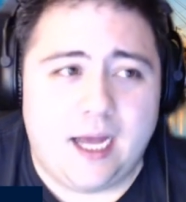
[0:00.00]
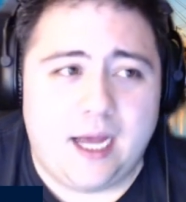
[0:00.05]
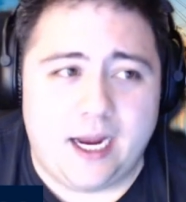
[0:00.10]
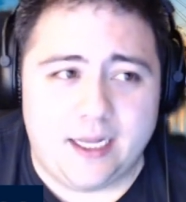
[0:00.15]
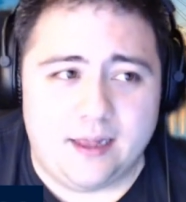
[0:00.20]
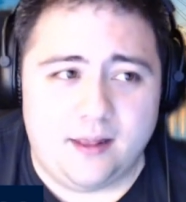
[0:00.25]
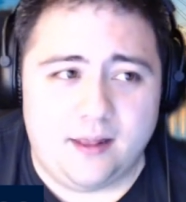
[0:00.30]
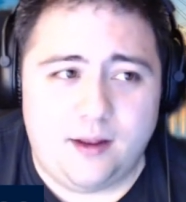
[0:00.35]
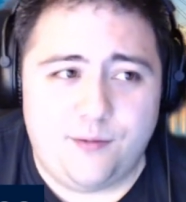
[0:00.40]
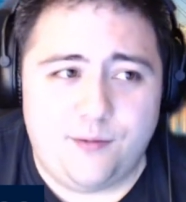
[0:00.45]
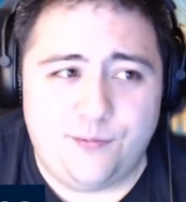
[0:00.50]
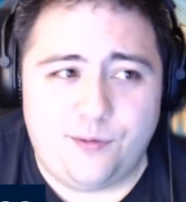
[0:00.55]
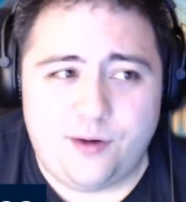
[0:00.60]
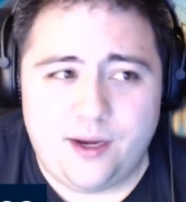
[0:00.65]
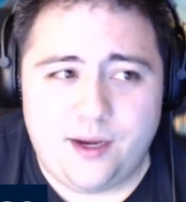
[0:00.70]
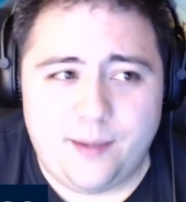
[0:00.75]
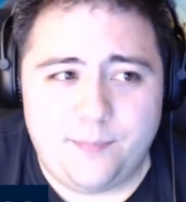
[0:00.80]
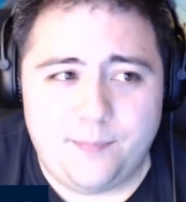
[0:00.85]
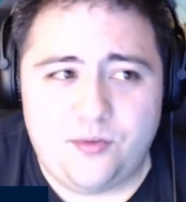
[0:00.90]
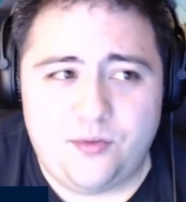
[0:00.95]
I'd love
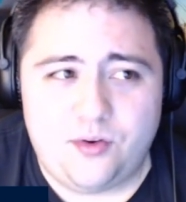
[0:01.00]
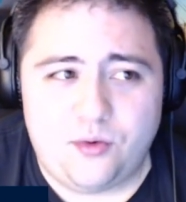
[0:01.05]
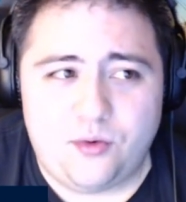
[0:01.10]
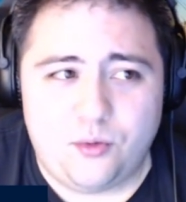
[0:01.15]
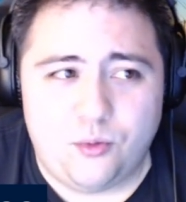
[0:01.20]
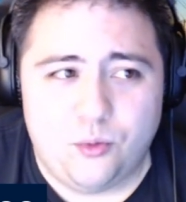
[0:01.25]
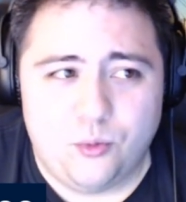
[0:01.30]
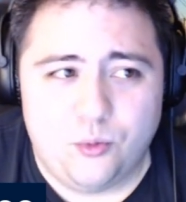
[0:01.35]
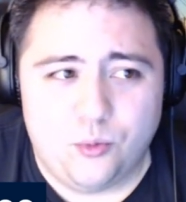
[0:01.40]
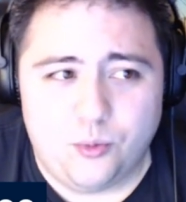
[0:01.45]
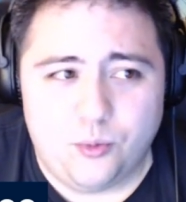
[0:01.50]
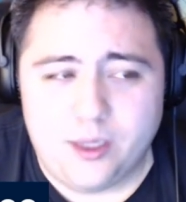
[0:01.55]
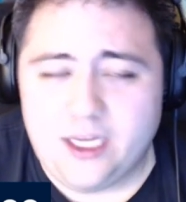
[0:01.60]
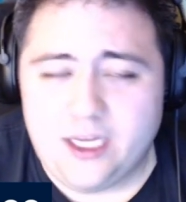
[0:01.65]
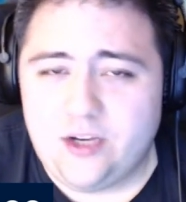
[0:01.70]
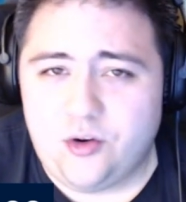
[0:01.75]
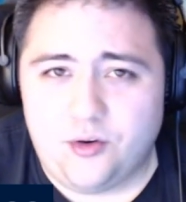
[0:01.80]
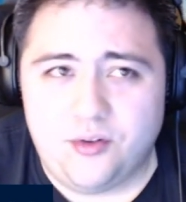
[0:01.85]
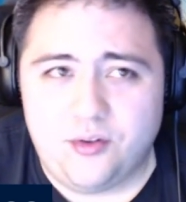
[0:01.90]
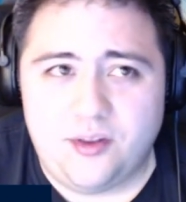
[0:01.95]
for him to
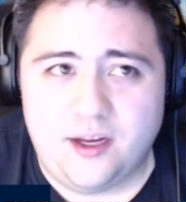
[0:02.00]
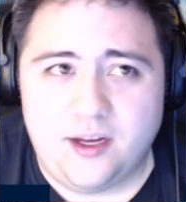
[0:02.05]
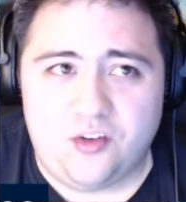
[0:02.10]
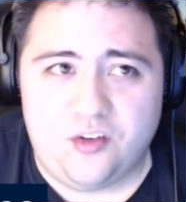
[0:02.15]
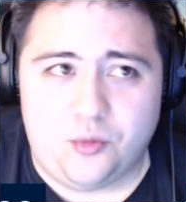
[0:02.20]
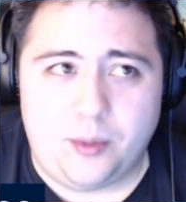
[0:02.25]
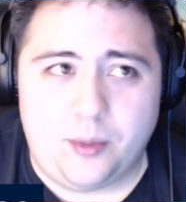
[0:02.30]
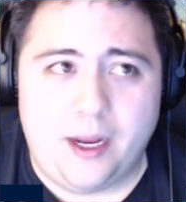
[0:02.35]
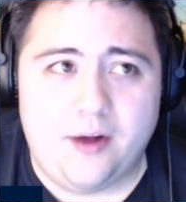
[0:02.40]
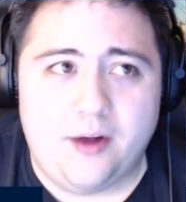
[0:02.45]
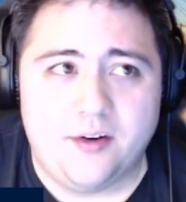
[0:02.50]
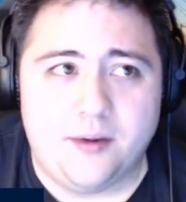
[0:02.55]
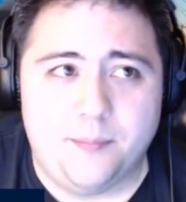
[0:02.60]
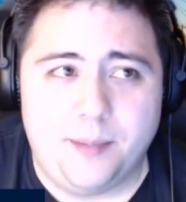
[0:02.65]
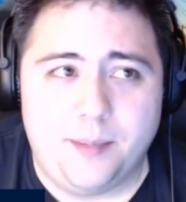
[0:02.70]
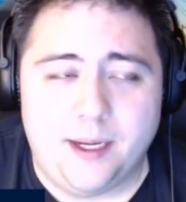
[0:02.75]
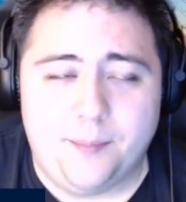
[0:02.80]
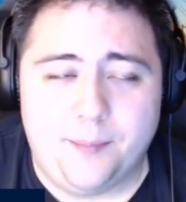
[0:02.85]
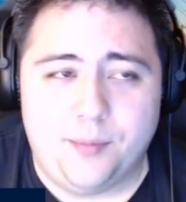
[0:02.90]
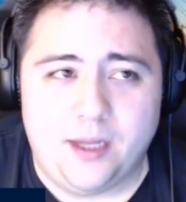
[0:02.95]
really turn things around
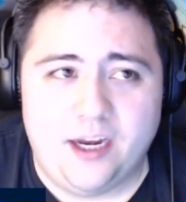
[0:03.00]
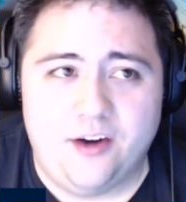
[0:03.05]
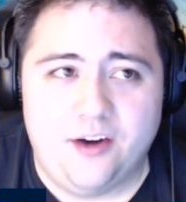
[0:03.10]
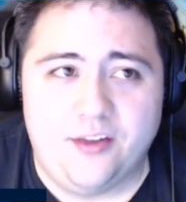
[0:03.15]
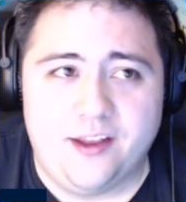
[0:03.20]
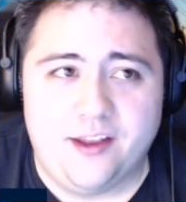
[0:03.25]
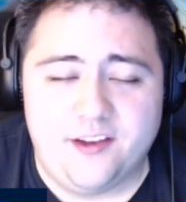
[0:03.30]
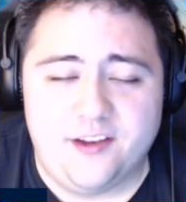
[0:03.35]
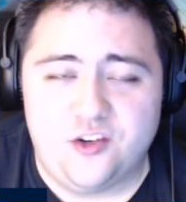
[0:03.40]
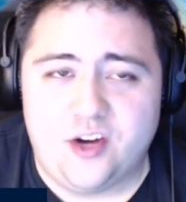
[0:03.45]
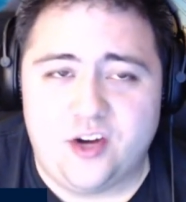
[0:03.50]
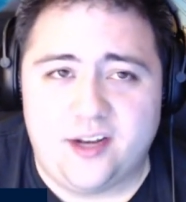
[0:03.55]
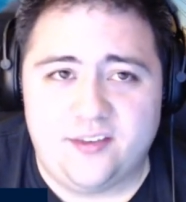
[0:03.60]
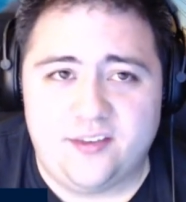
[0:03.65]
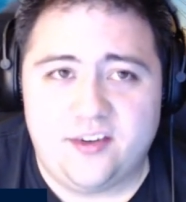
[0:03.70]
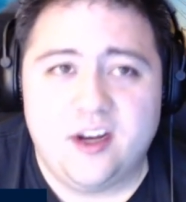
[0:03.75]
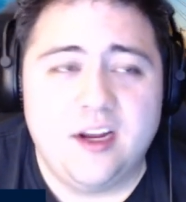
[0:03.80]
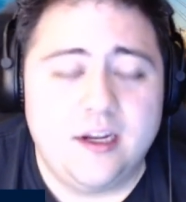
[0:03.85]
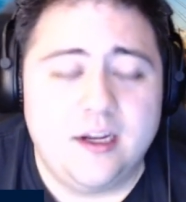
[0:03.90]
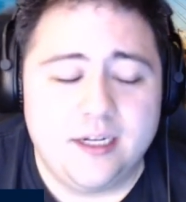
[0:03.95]
and be a player that the
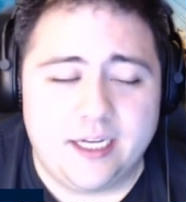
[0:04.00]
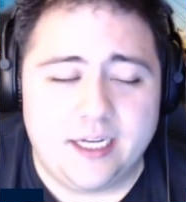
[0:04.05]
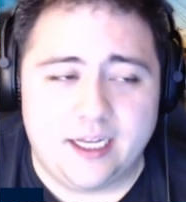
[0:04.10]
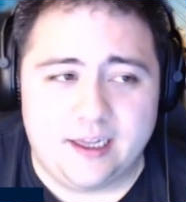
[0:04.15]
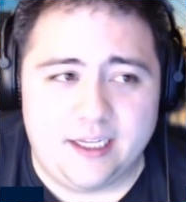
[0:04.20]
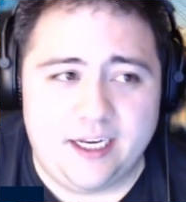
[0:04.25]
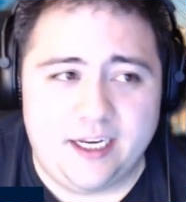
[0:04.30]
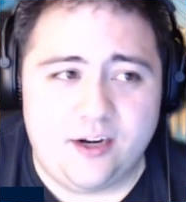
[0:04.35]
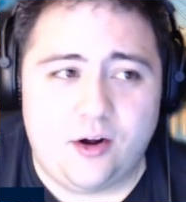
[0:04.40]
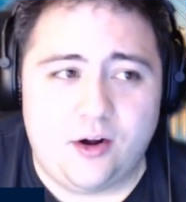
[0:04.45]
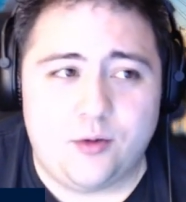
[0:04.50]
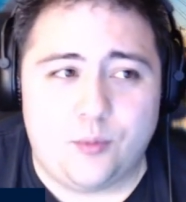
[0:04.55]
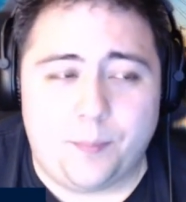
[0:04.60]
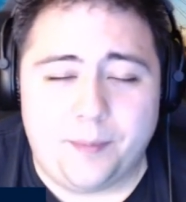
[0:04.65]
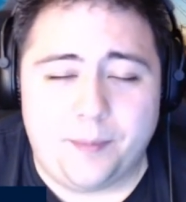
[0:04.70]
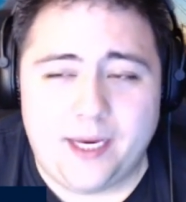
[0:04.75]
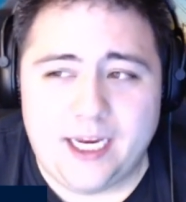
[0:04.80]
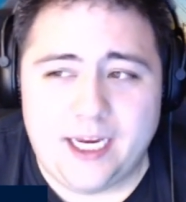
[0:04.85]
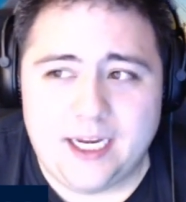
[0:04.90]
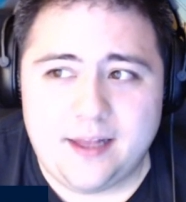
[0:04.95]
Jets can lean on
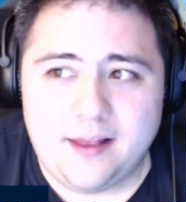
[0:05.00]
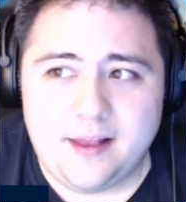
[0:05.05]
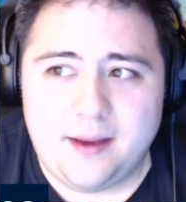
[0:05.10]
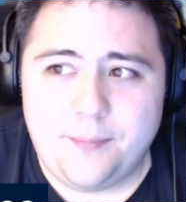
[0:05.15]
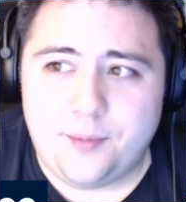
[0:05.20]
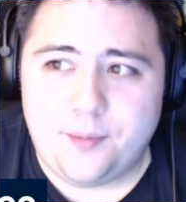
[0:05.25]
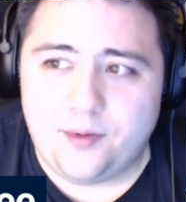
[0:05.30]
repeatedly,